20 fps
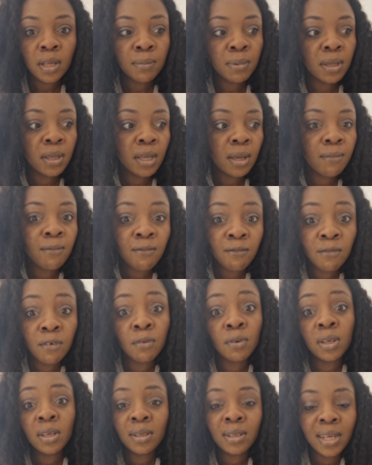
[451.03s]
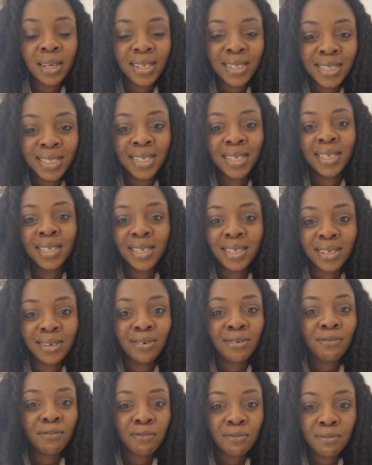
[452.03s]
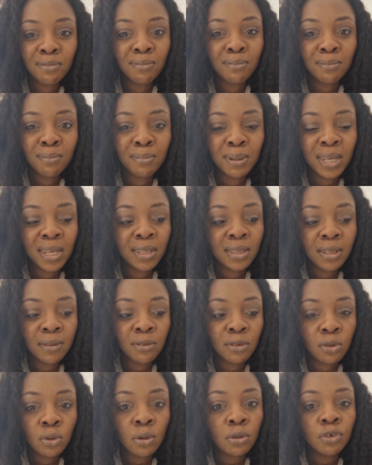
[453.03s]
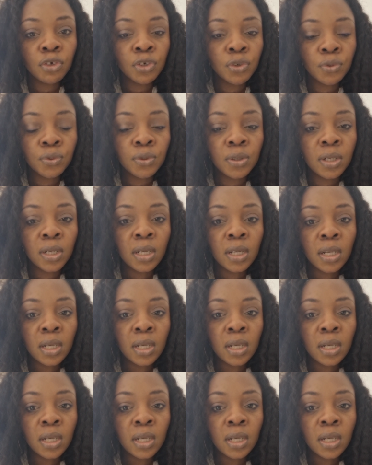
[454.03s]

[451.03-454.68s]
He became very like skinny of pain and torture.